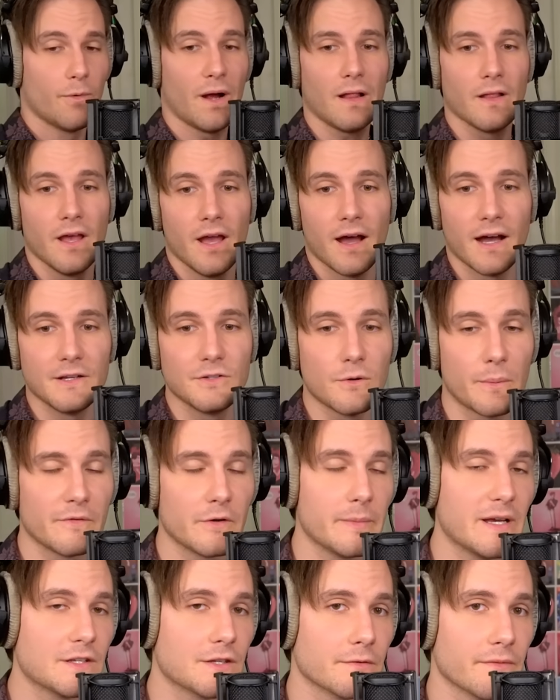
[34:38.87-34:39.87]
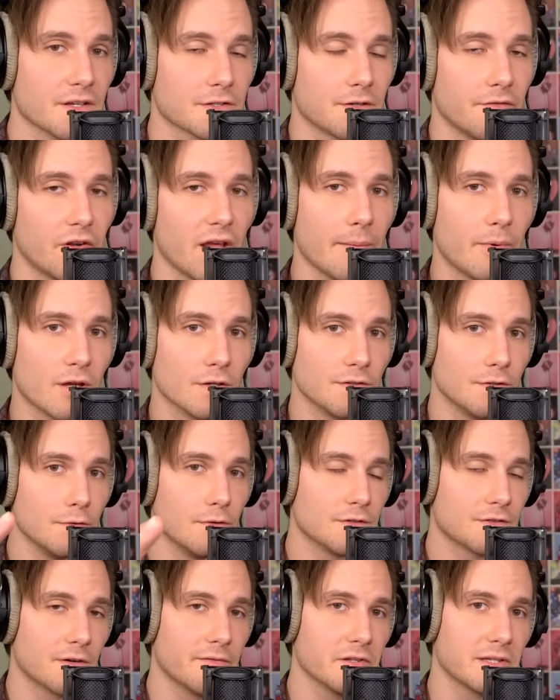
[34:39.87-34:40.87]
Well, I do hope an amazing rest of your day because you do
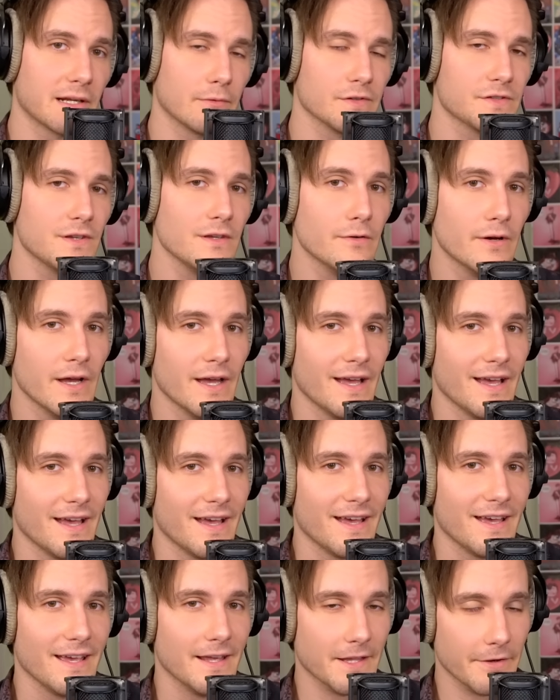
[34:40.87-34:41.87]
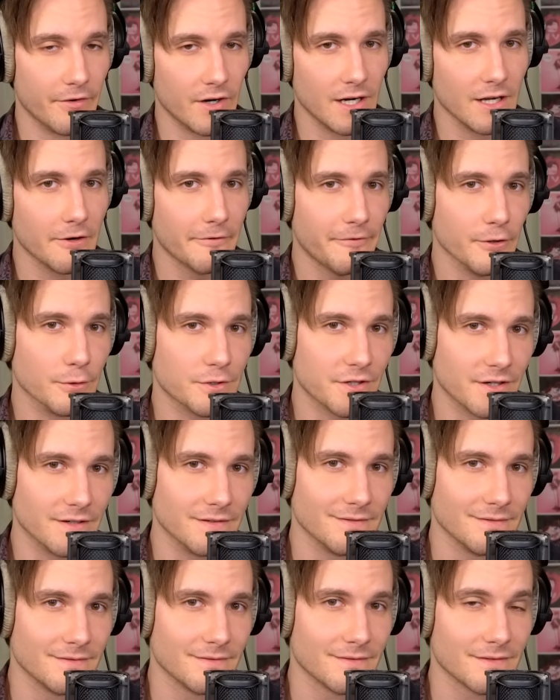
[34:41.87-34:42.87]
deserve it, and I will see you in the very near
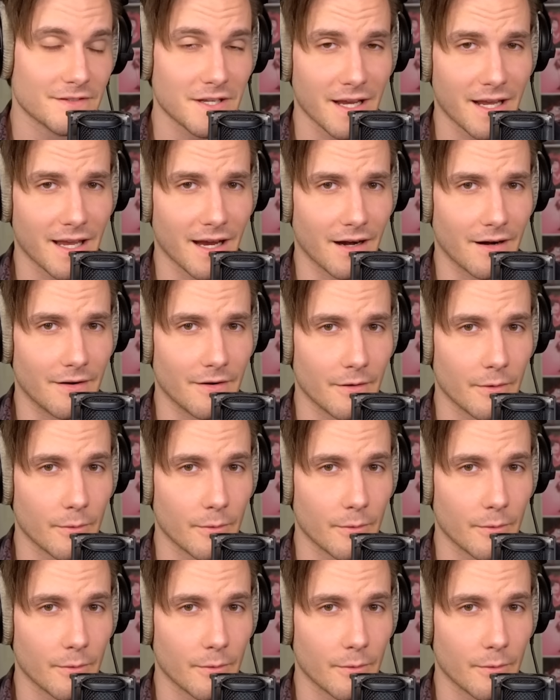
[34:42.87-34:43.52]
future. Take care.